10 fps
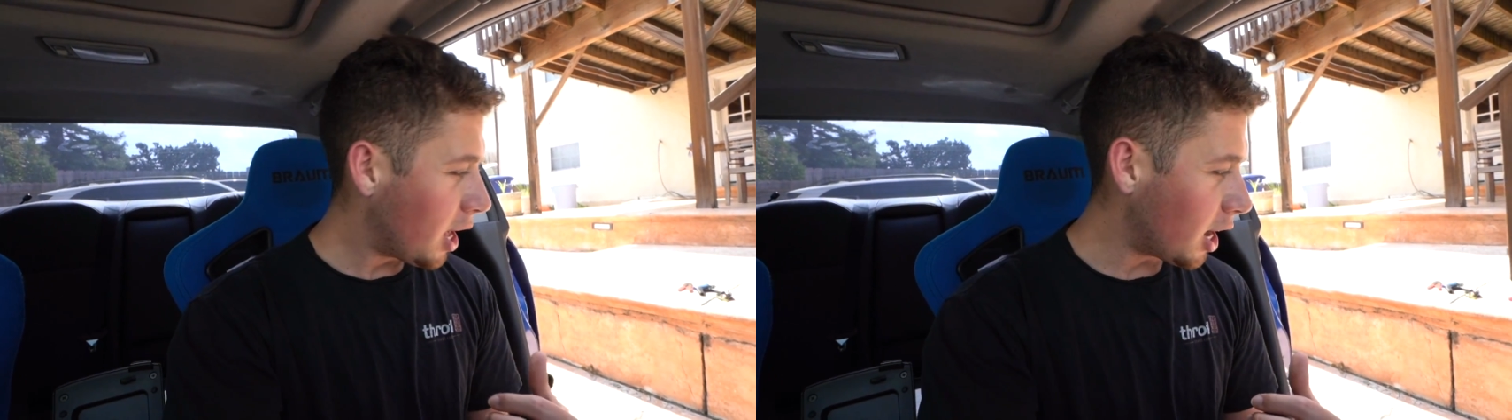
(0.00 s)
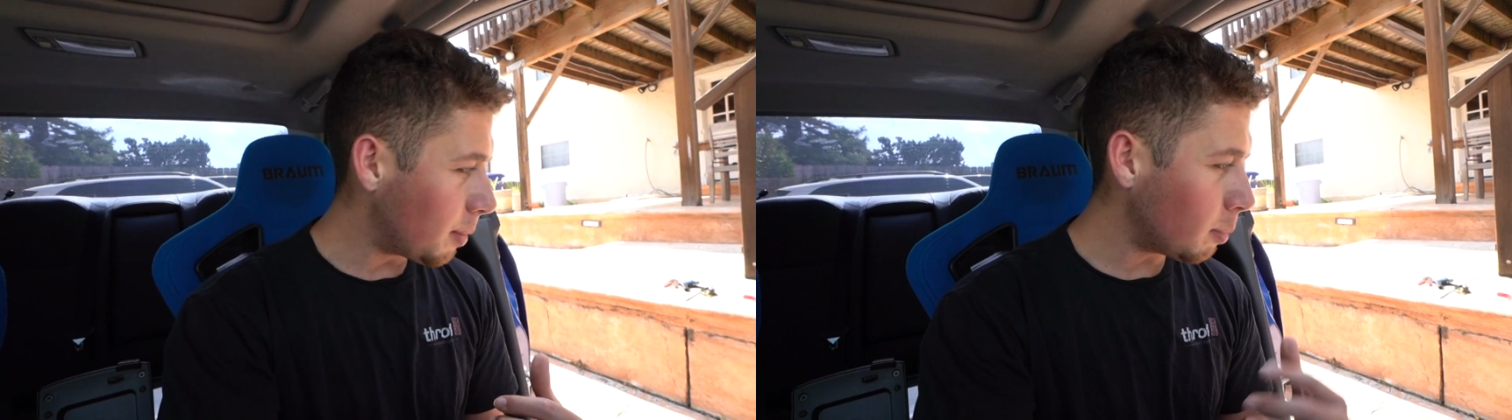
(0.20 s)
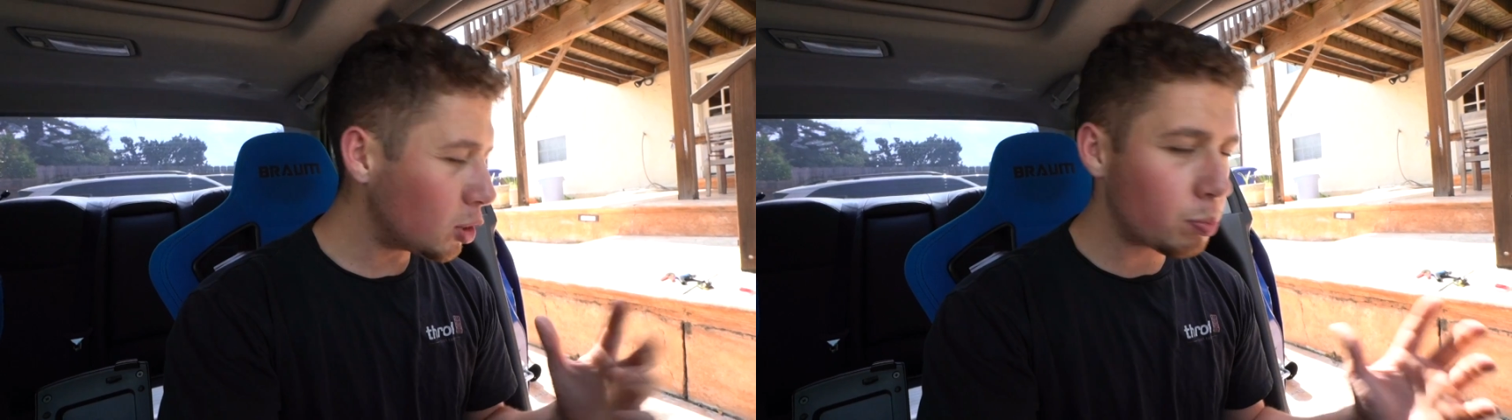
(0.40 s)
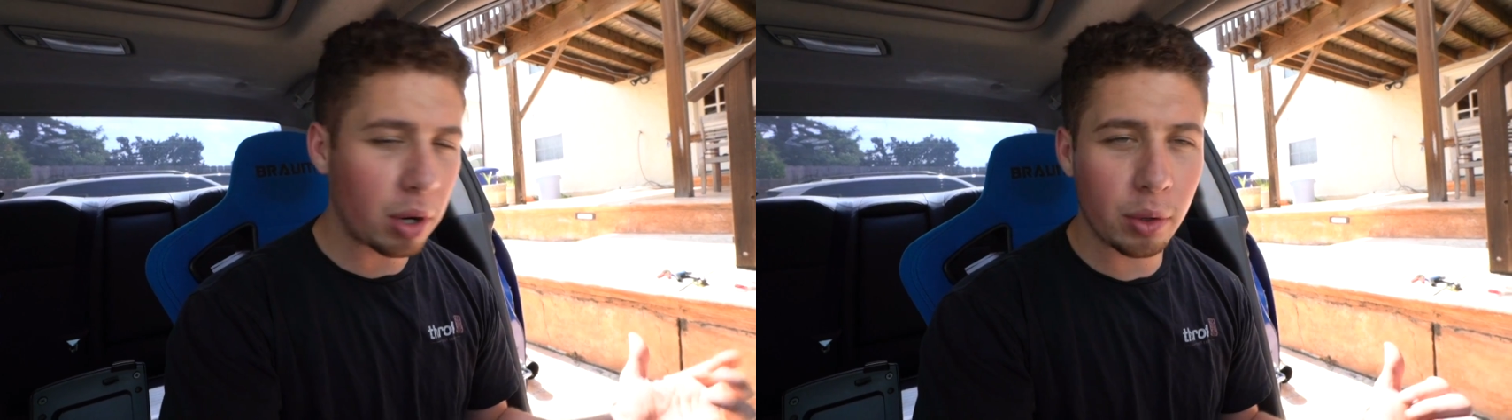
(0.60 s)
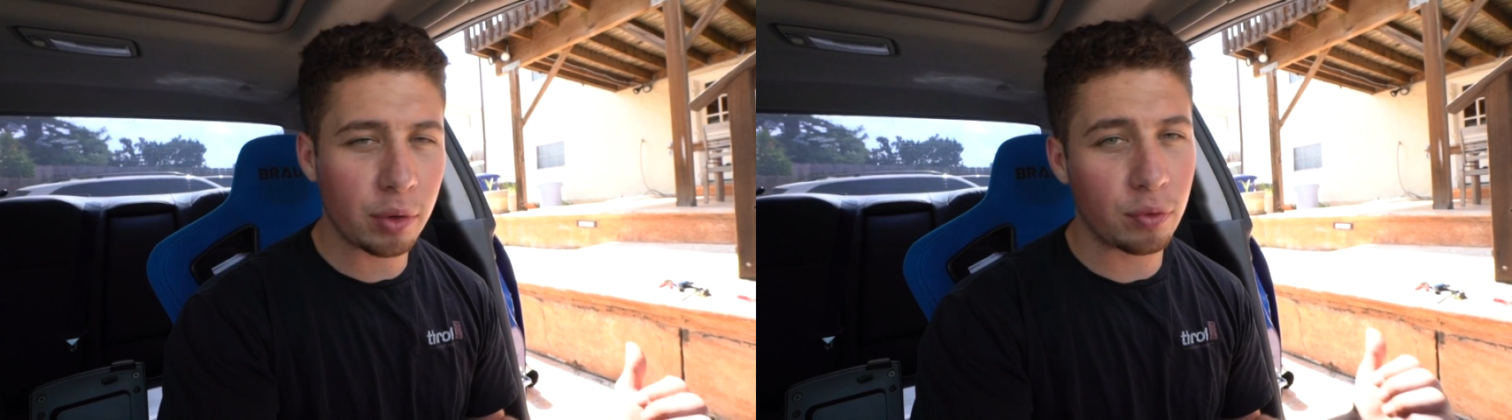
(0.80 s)
I'm just
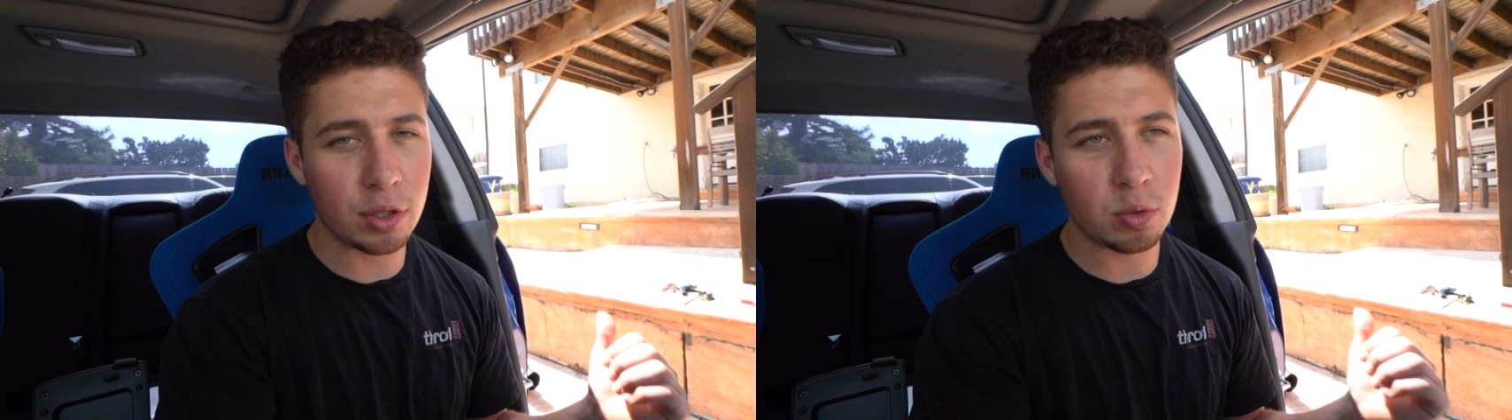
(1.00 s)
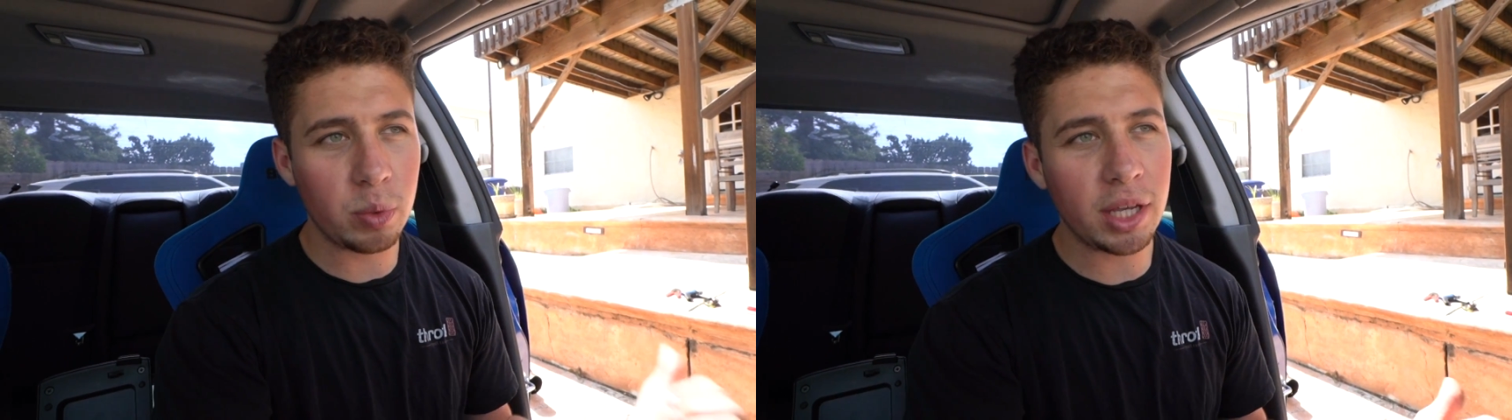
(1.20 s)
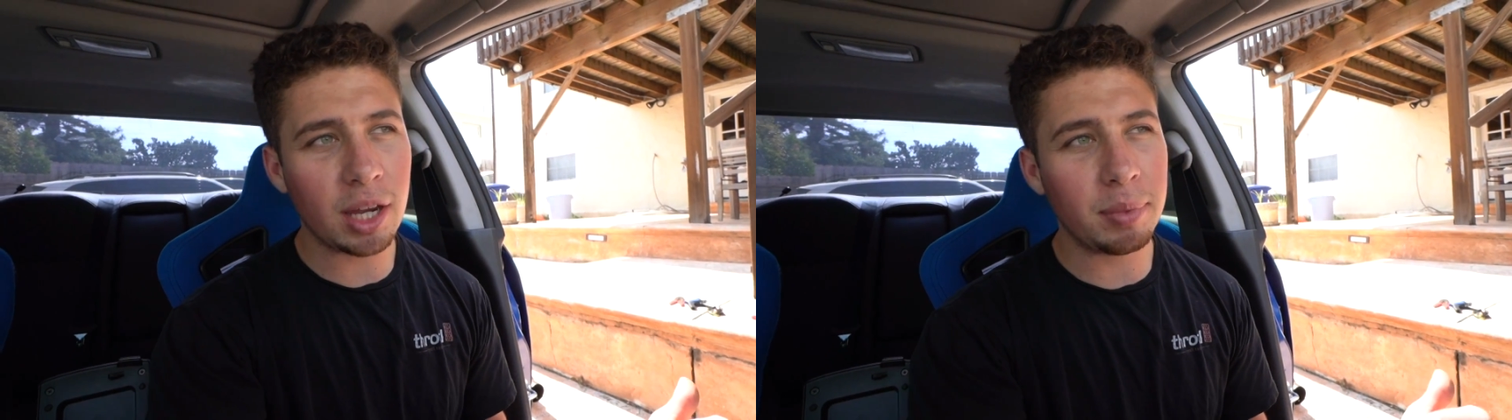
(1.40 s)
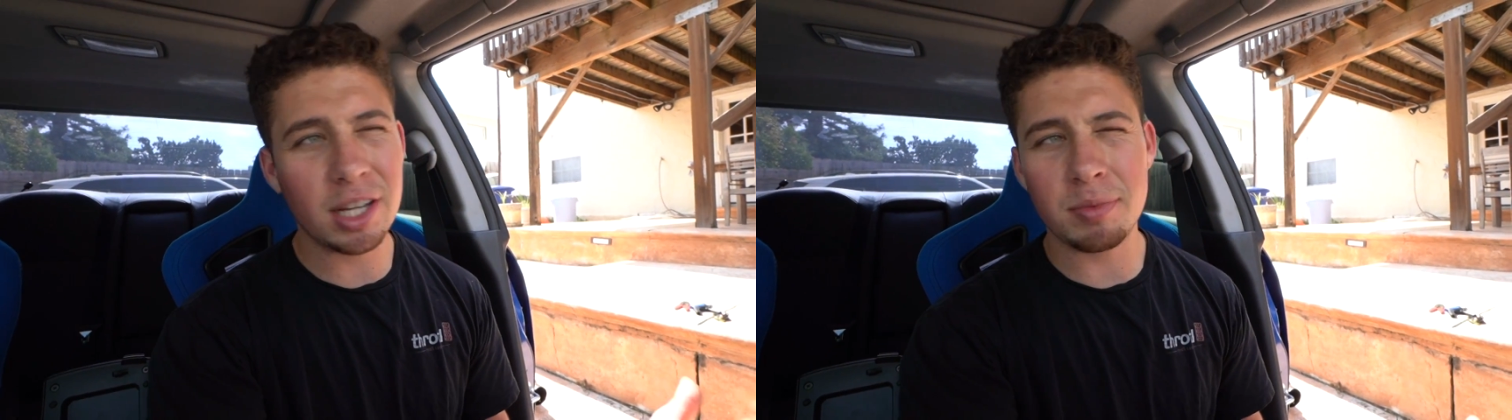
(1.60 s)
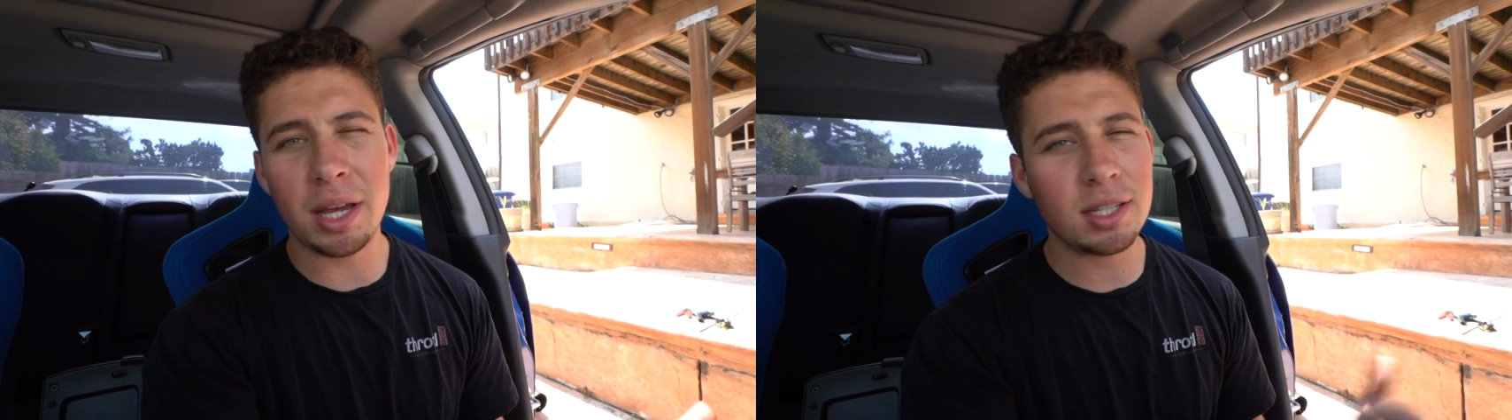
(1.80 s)
borrowing it for this weekend because my